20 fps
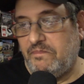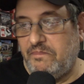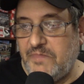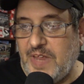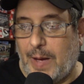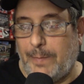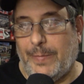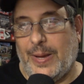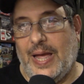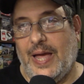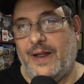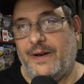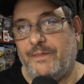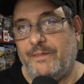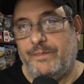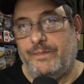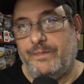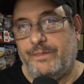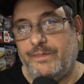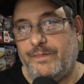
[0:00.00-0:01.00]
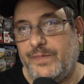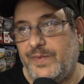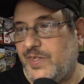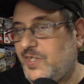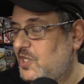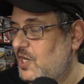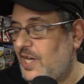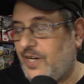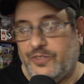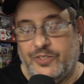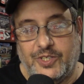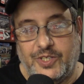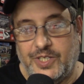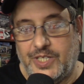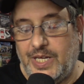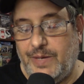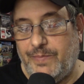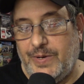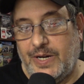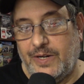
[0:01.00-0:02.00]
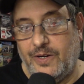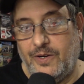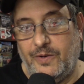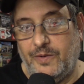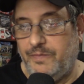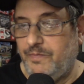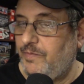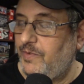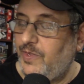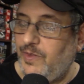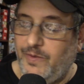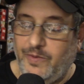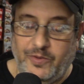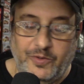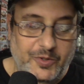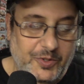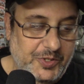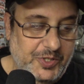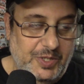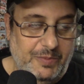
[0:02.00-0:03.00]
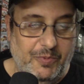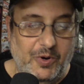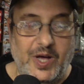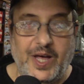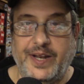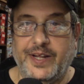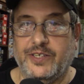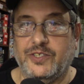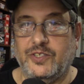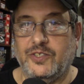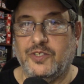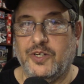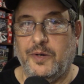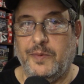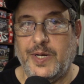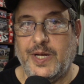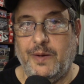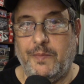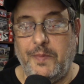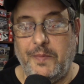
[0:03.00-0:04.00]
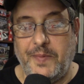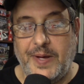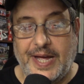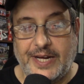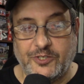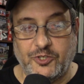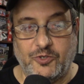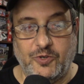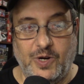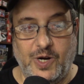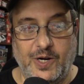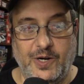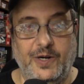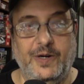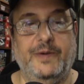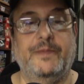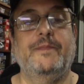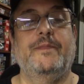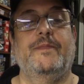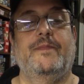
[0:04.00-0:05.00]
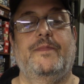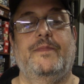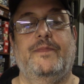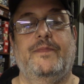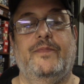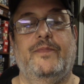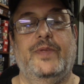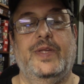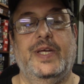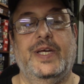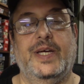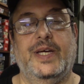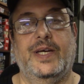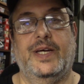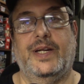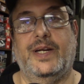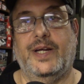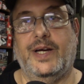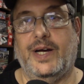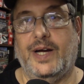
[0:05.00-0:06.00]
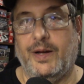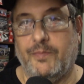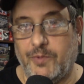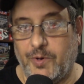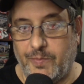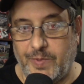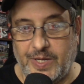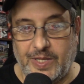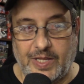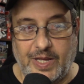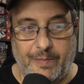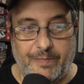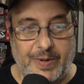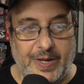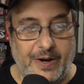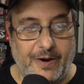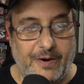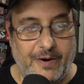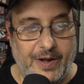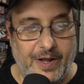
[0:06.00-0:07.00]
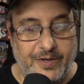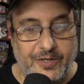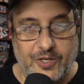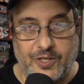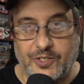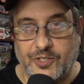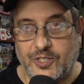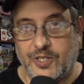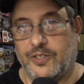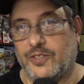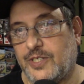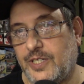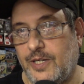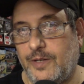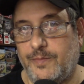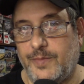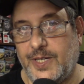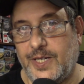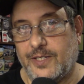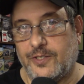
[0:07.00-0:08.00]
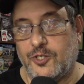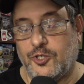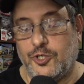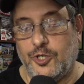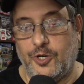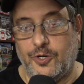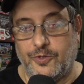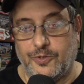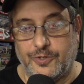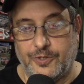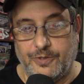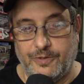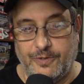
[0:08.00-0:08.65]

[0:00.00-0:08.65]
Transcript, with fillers: Not bad. Channel's going to keep on going. Luka Cee Products is going to be coming back stronger, and I'm going to be a lot better, and you're going to start seeing me at the shows.